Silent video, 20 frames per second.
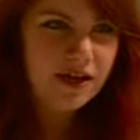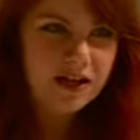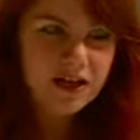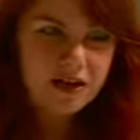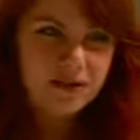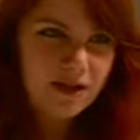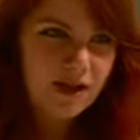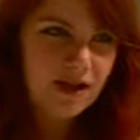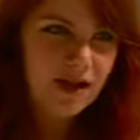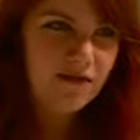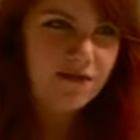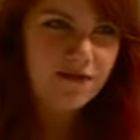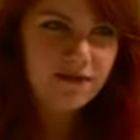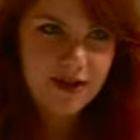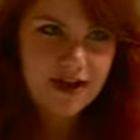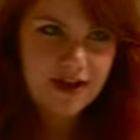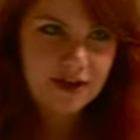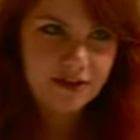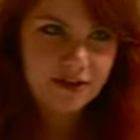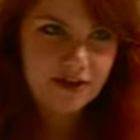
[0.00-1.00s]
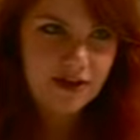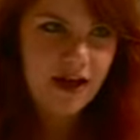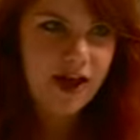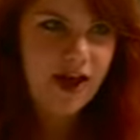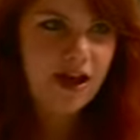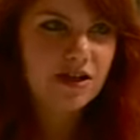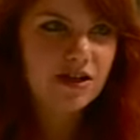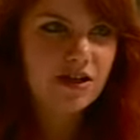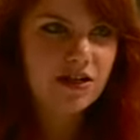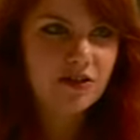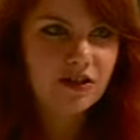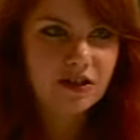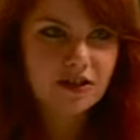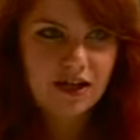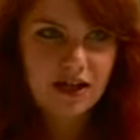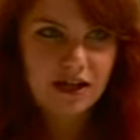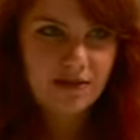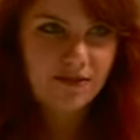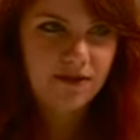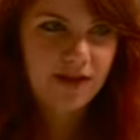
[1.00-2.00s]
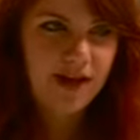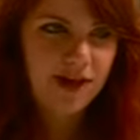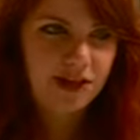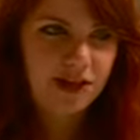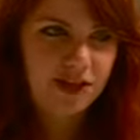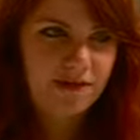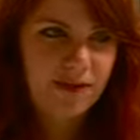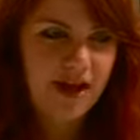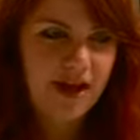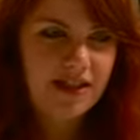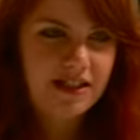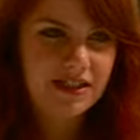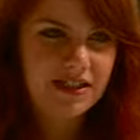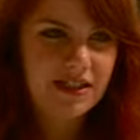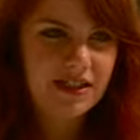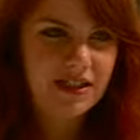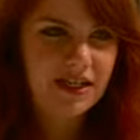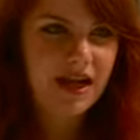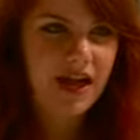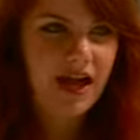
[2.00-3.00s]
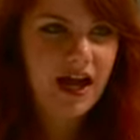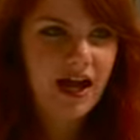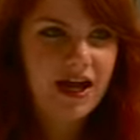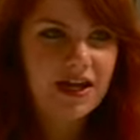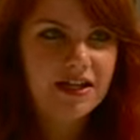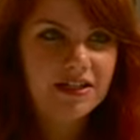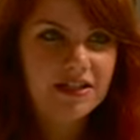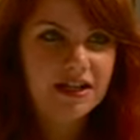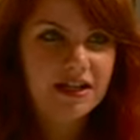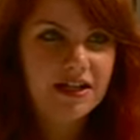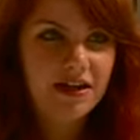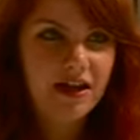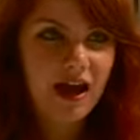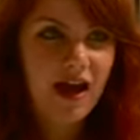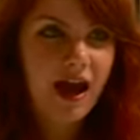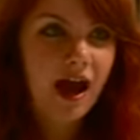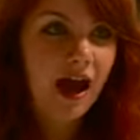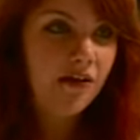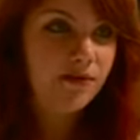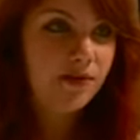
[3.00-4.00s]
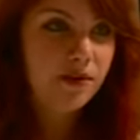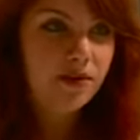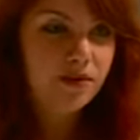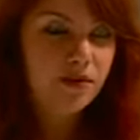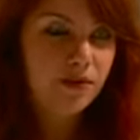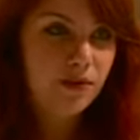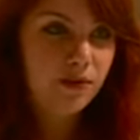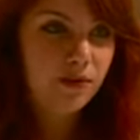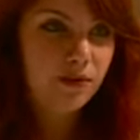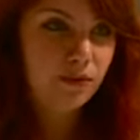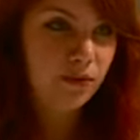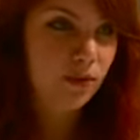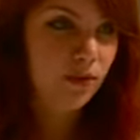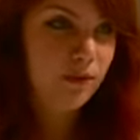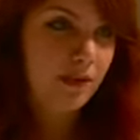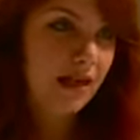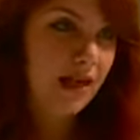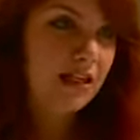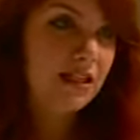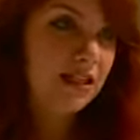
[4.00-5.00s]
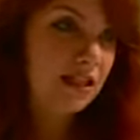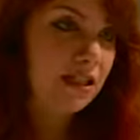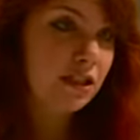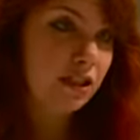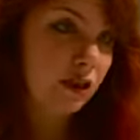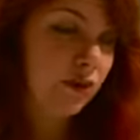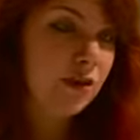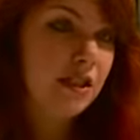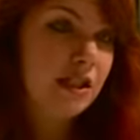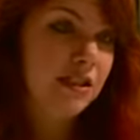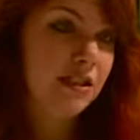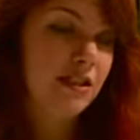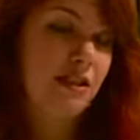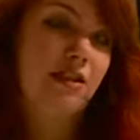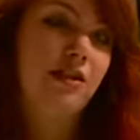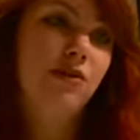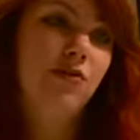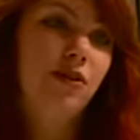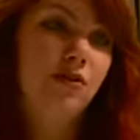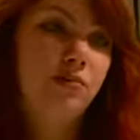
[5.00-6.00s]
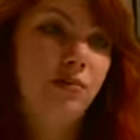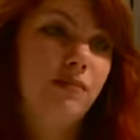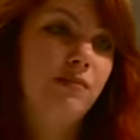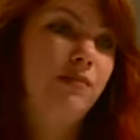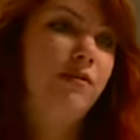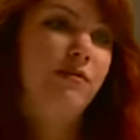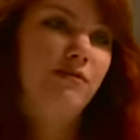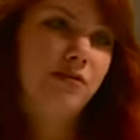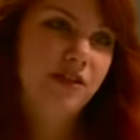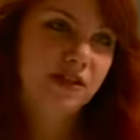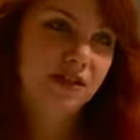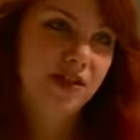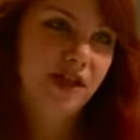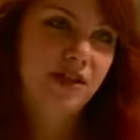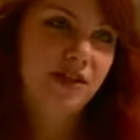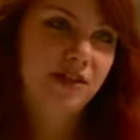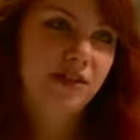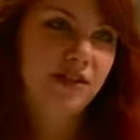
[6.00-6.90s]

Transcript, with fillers: anybody have faith that you could sign up for Ashley Madison and have it remain discreet that you were a member of the site?